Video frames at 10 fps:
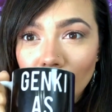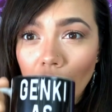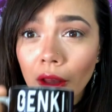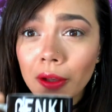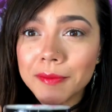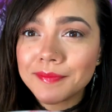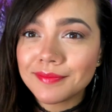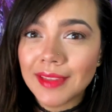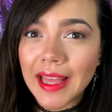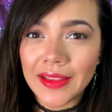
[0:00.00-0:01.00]
Oh,
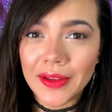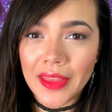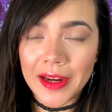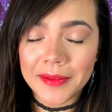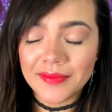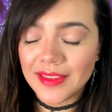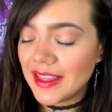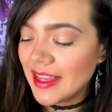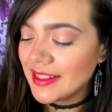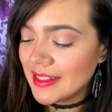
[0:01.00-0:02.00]
hello there.
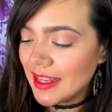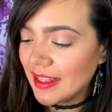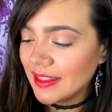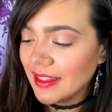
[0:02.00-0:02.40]
Yes, uh,